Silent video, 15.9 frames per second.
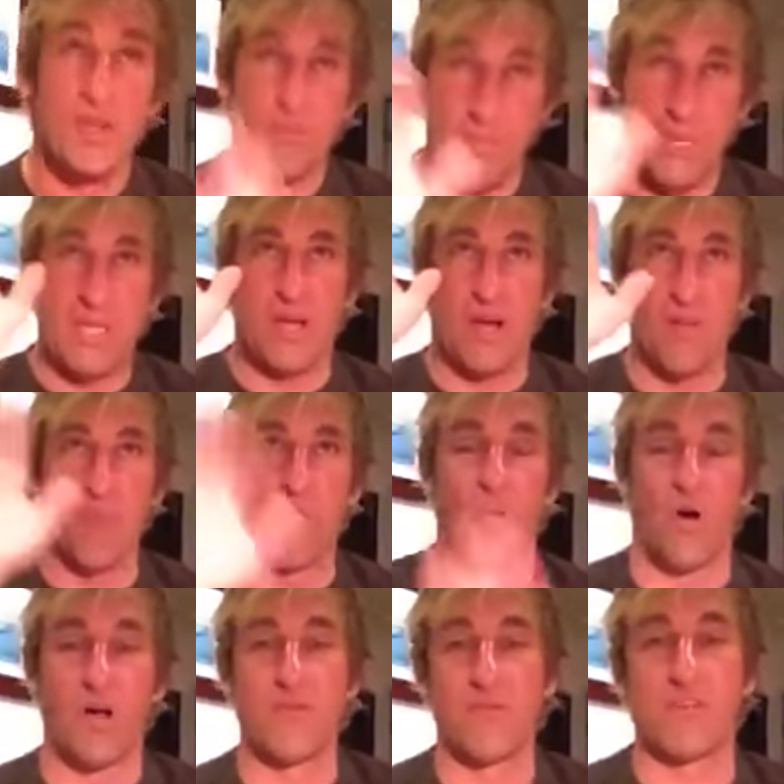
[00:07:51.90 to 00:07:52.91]
become
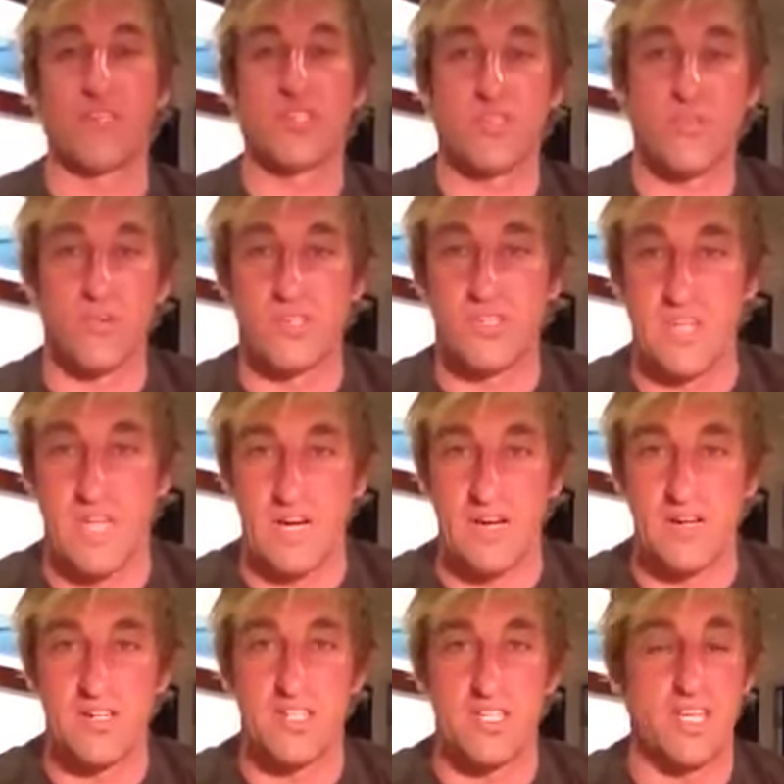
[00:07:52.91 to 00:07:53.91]
one with source
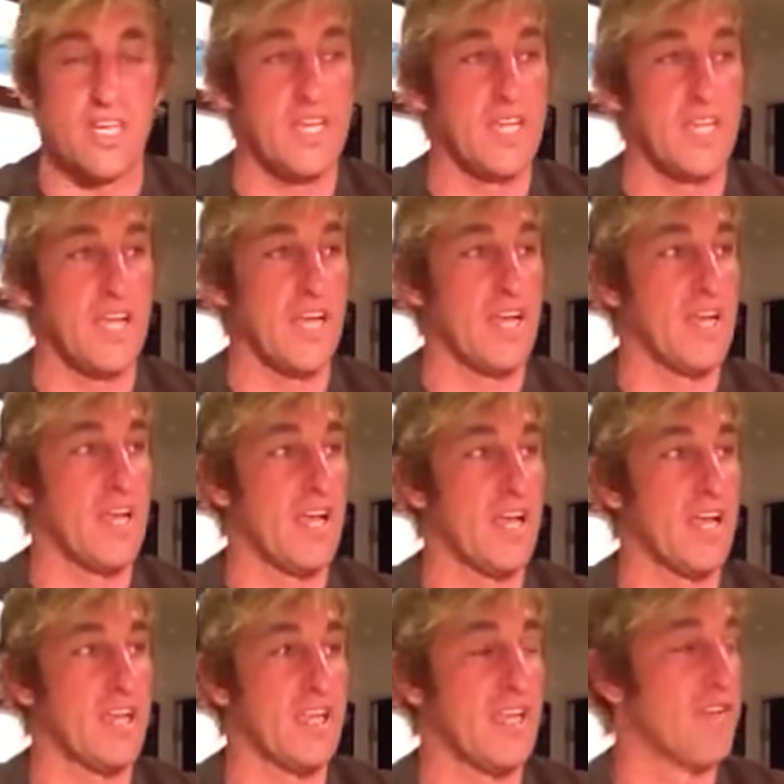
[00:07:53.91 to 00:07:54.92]
energy
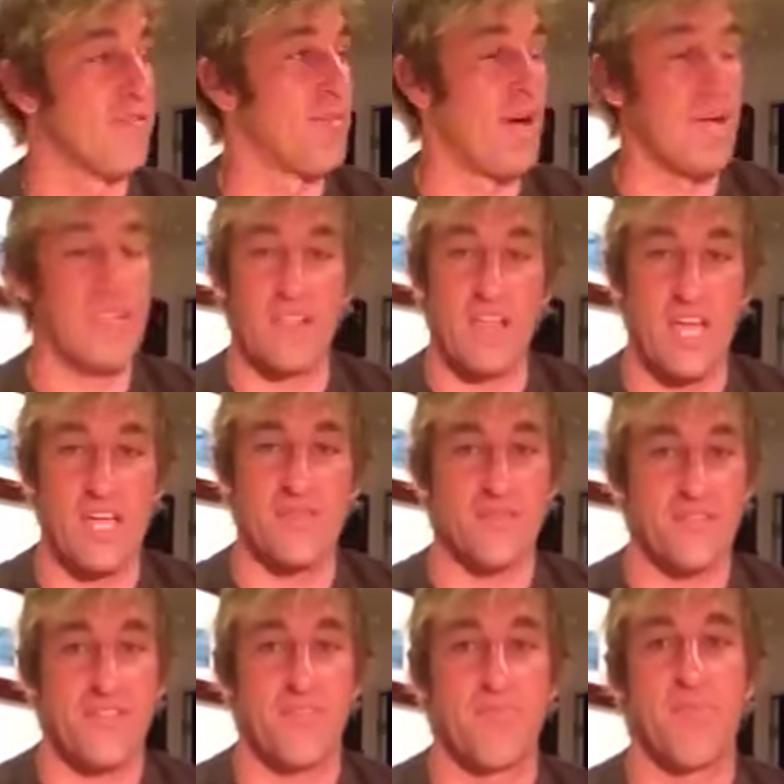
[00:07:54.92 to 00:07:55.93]
and give my
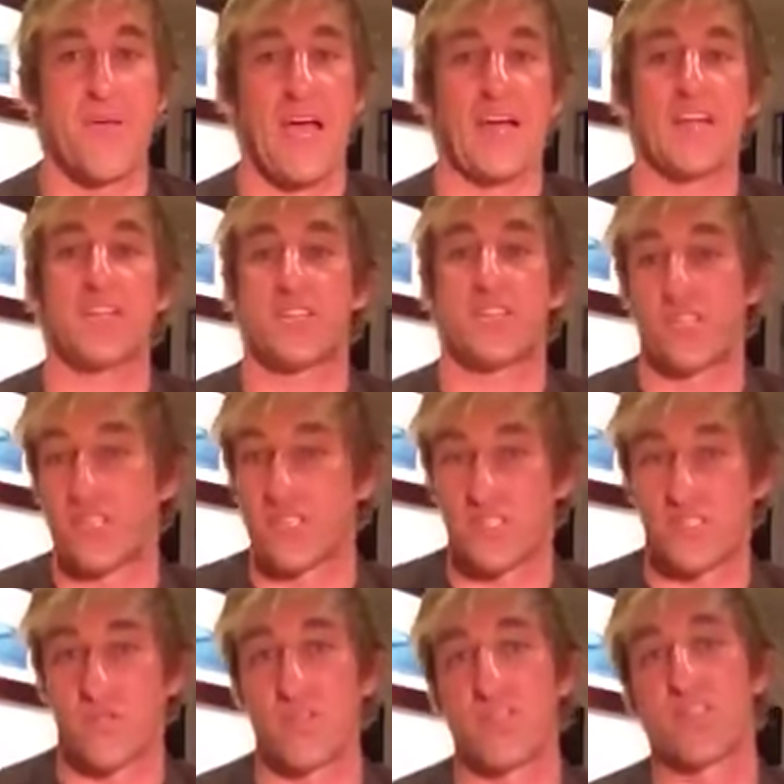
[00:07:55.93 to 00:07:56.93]
life back to the
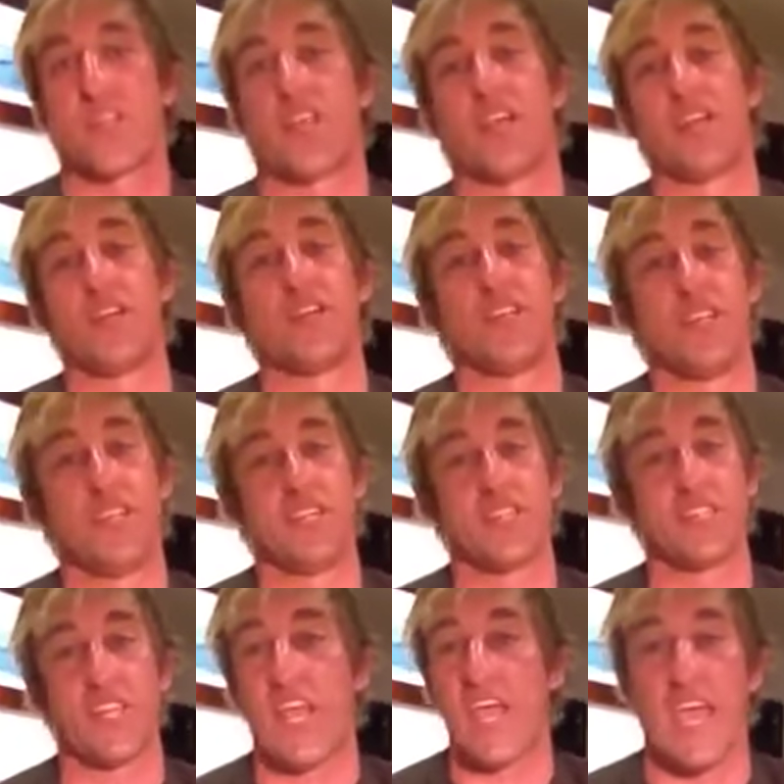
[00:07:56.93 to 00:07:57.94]
source energy and
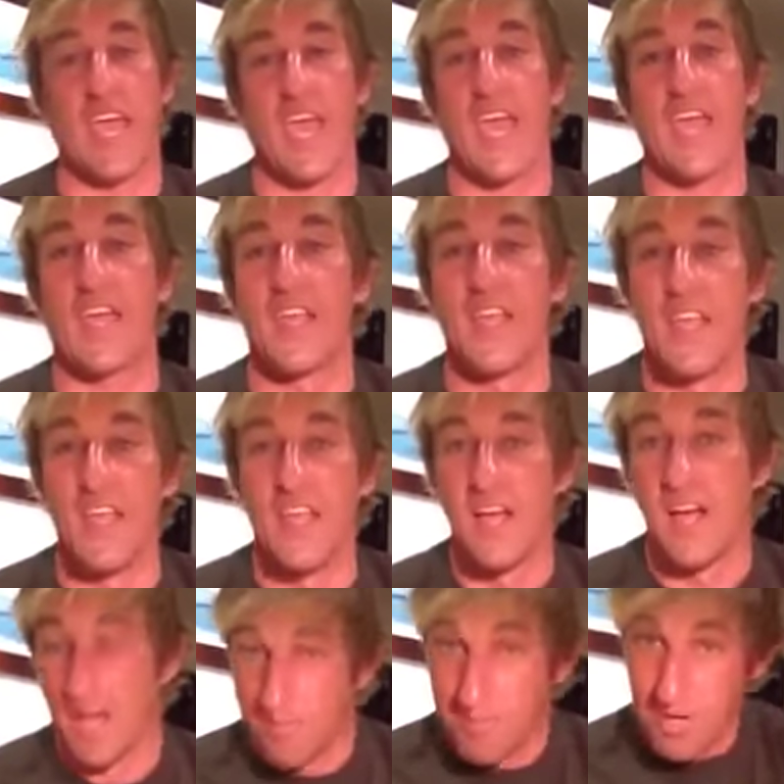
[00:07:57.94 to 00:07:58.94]
say, hey,
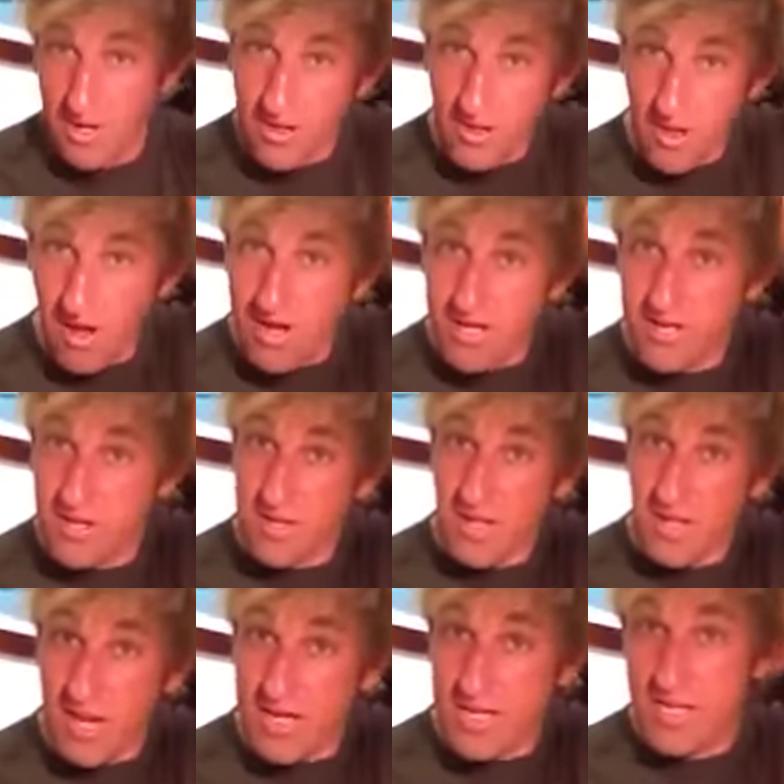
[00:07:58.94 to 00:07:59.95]
I'm no longer,
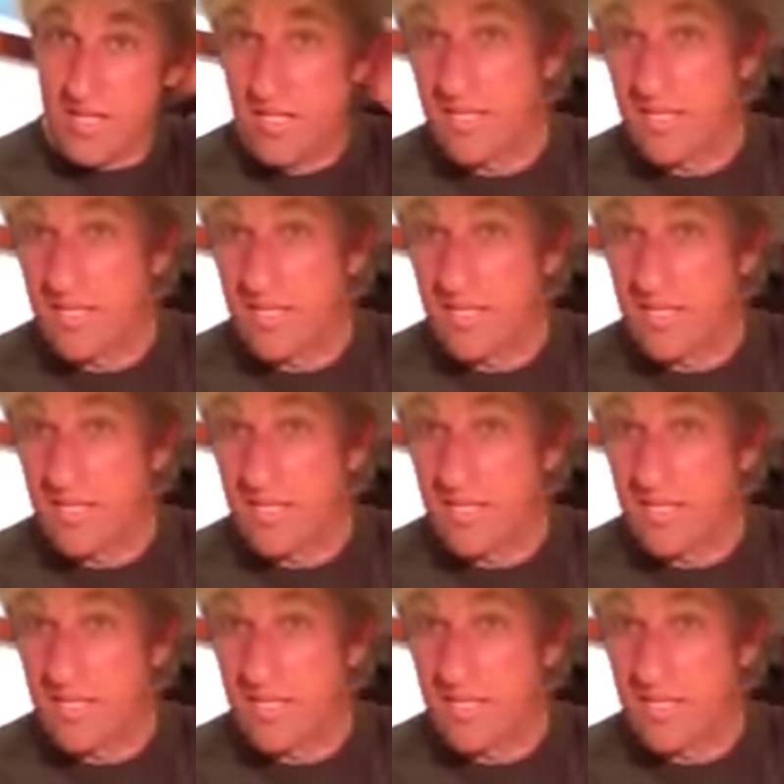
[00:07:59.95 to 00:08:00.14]
like,